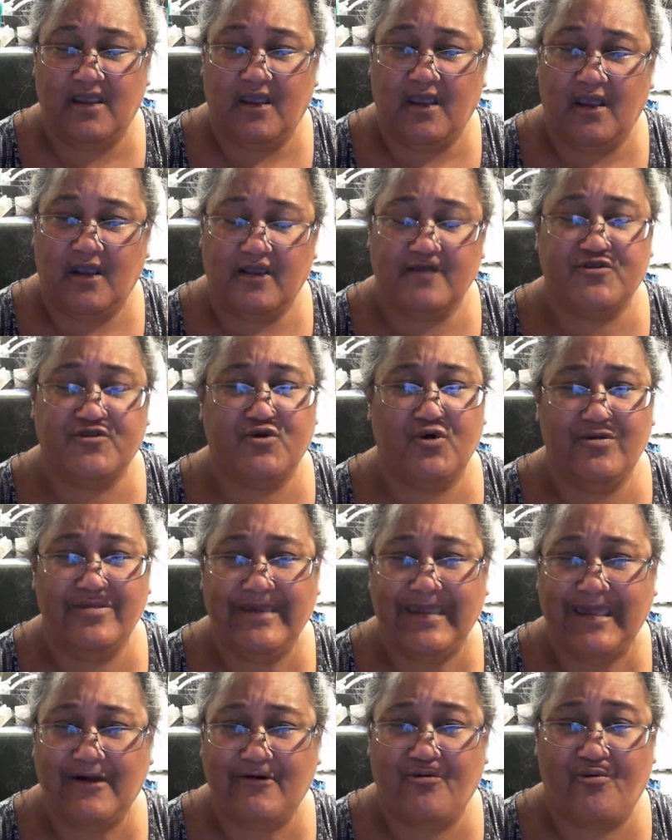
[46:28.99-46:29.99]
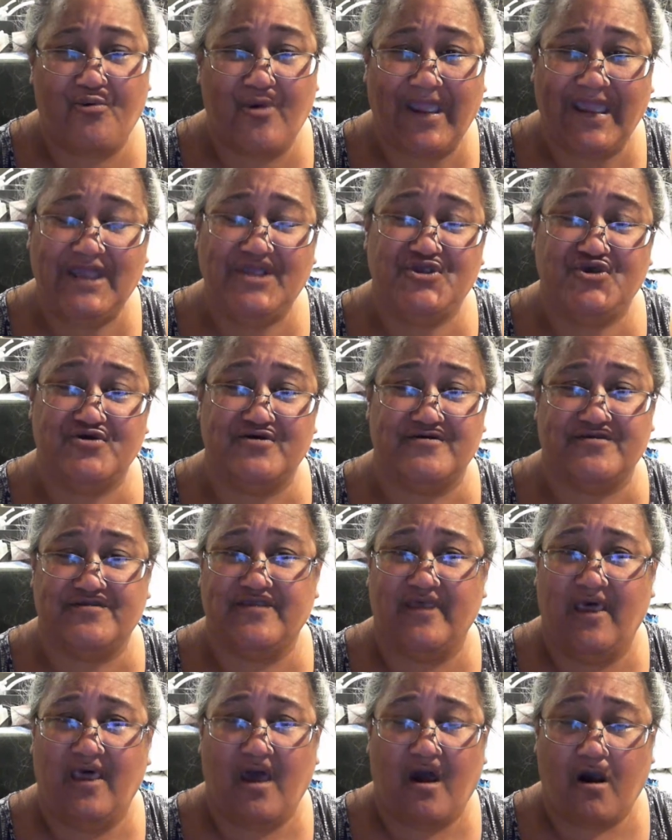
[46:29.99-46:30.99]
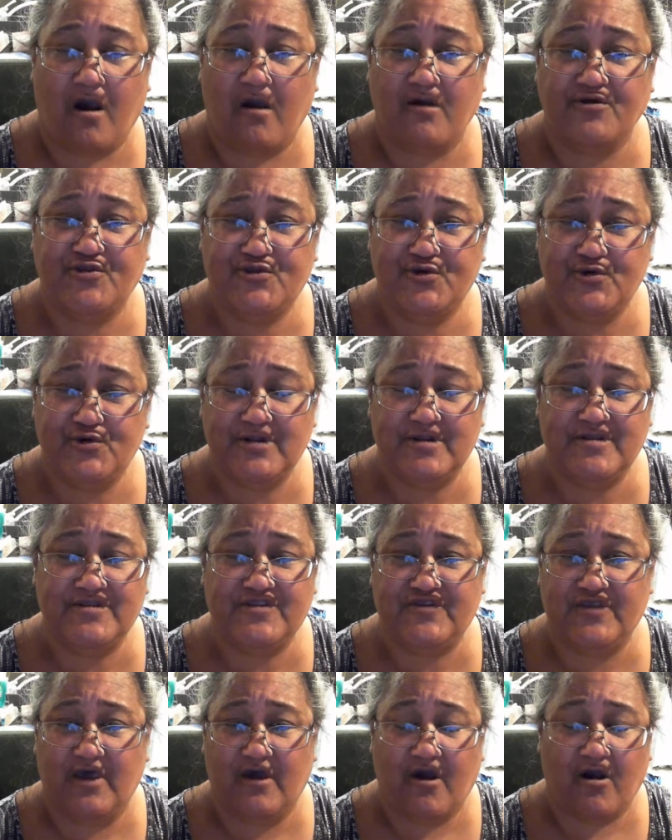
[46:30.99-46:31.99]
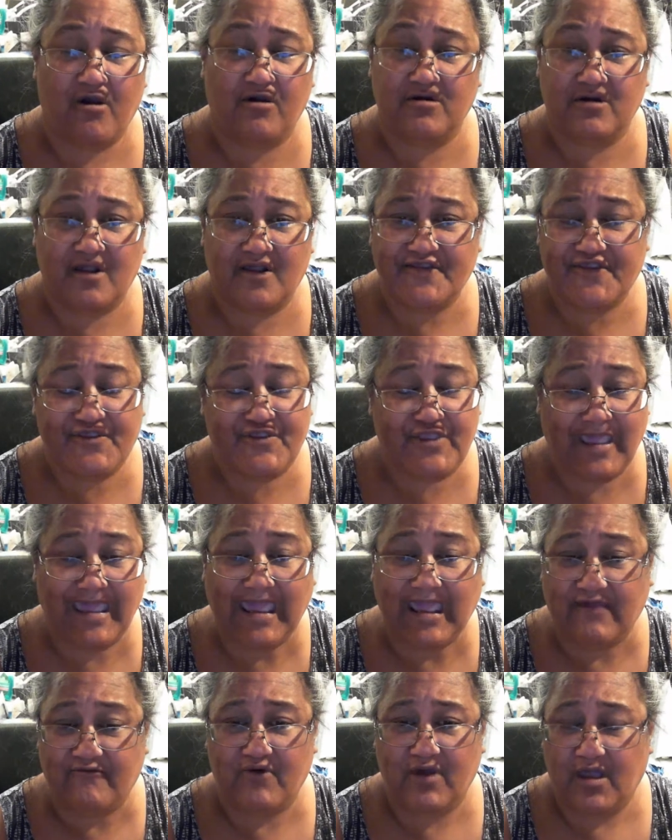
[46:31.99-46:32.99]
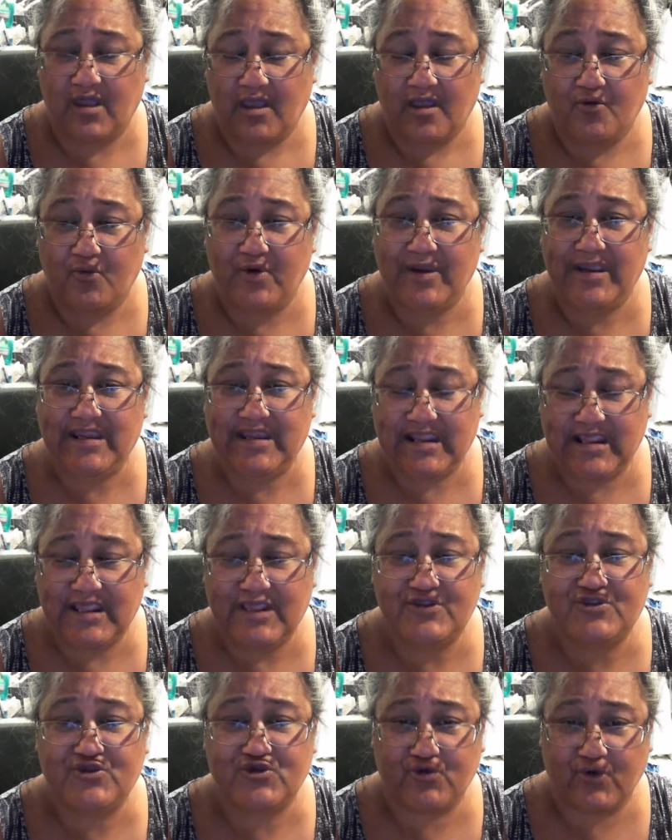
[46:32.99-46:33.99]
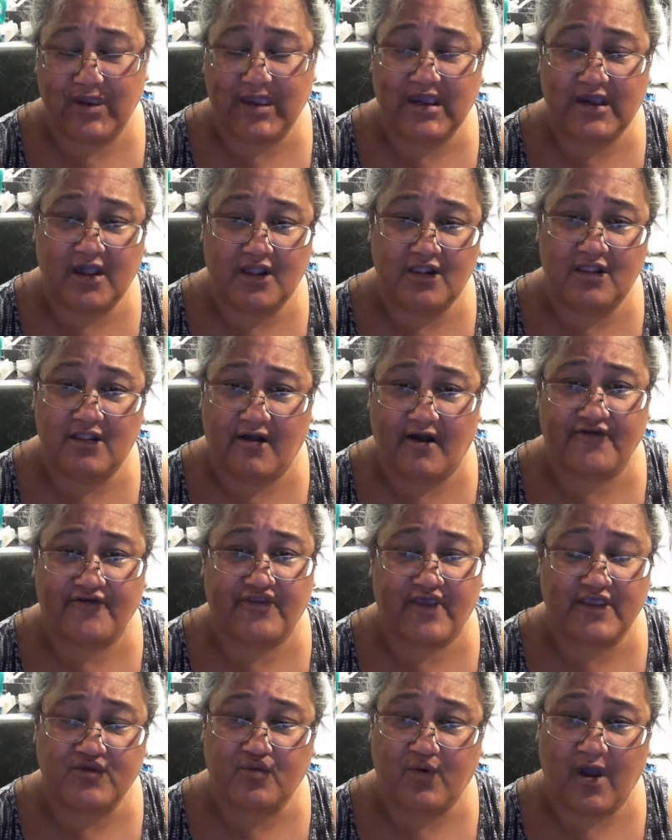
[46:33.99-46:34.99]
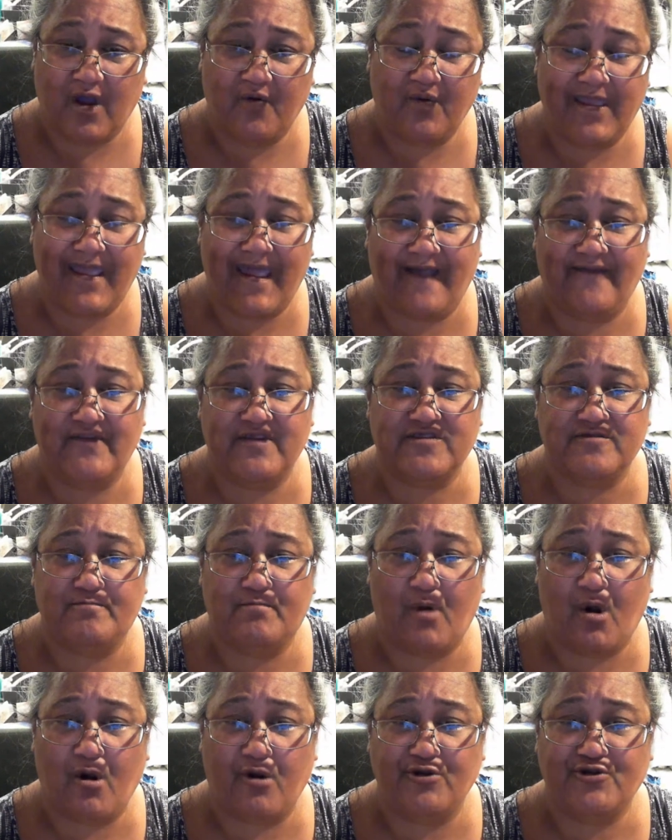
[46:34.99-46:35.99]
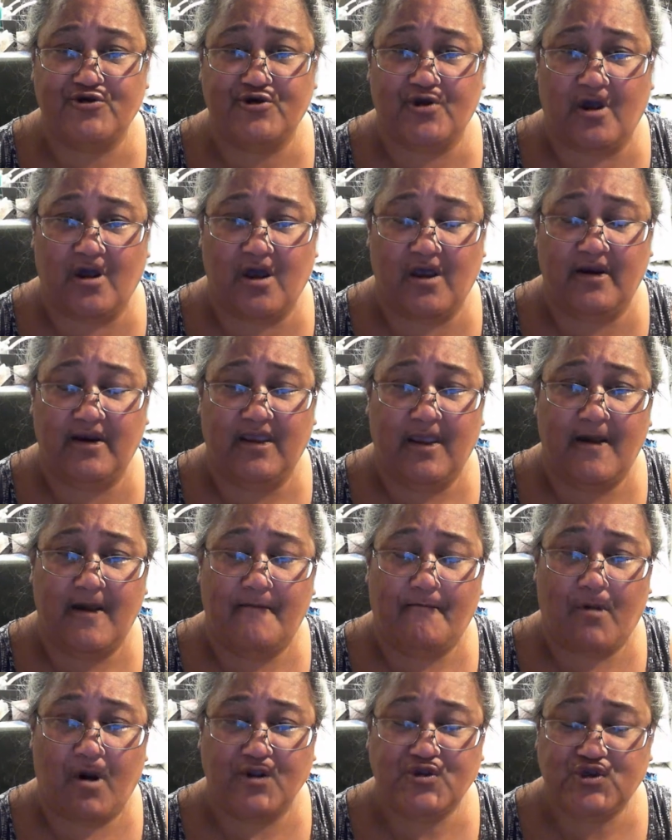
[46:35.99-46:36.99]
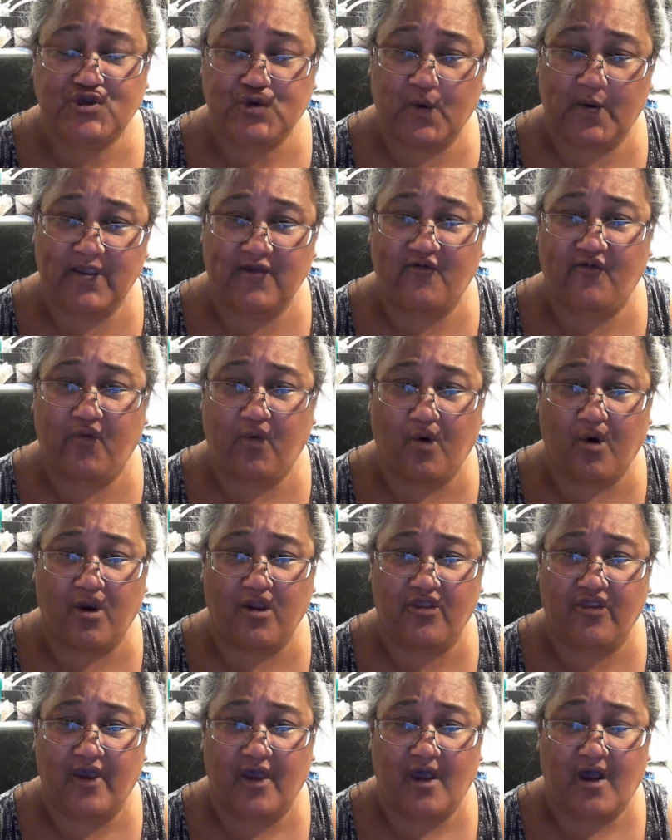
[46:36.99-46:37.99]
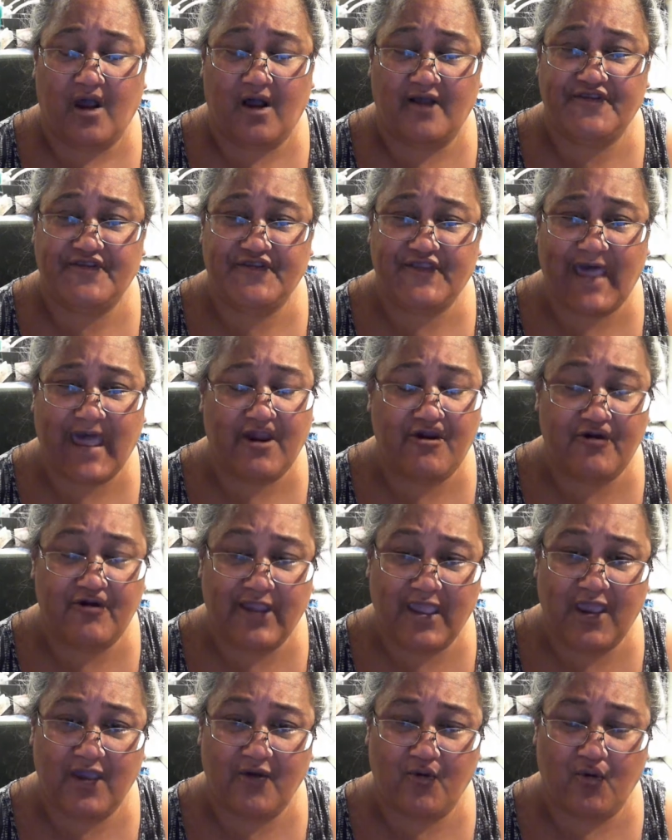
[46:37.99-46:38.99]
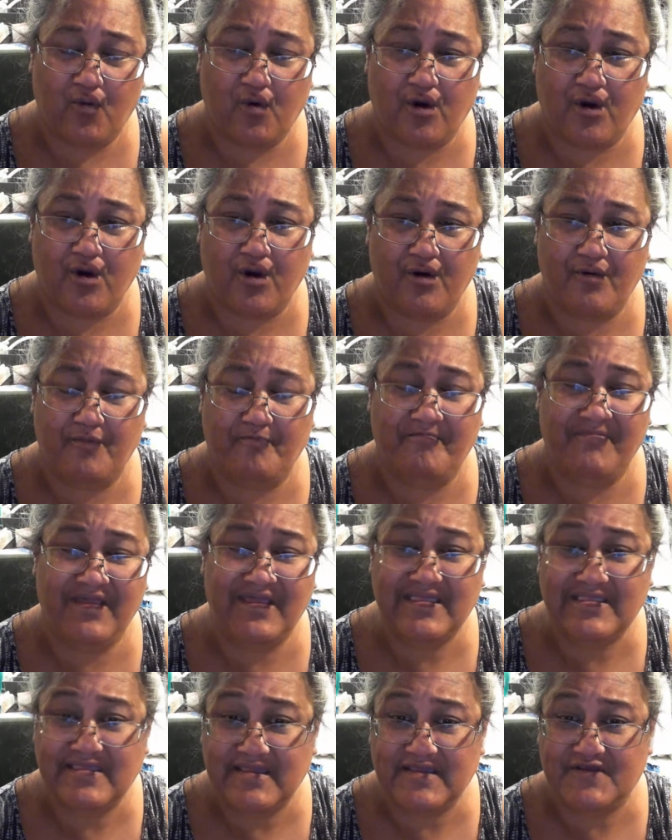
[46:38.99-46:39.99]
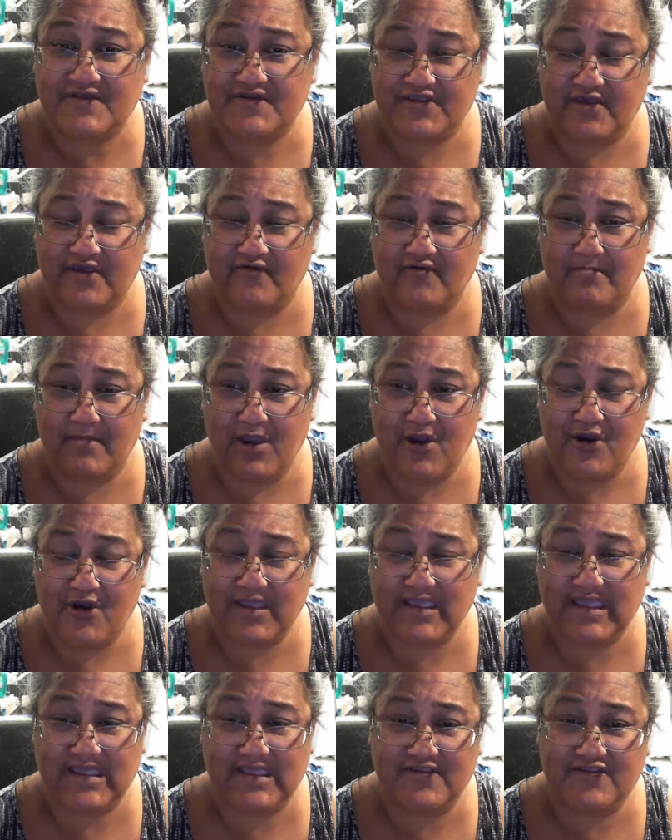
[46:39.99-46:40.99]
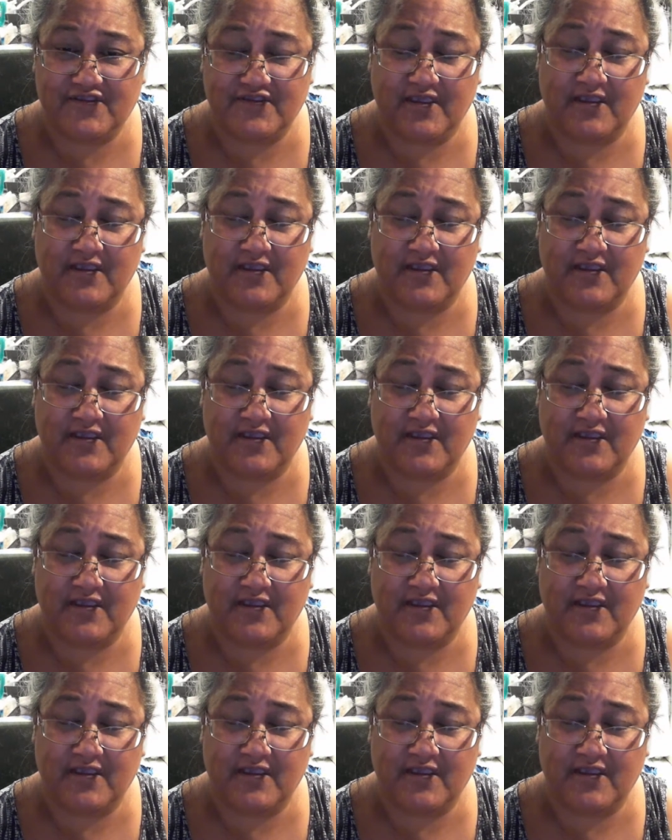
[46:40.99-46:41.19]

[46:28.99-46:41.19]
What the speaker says: That's totally outrageous. Our students are not safe. We need strict gun laws. That's why we had this march on March 24th on Saturday, where millions of Americans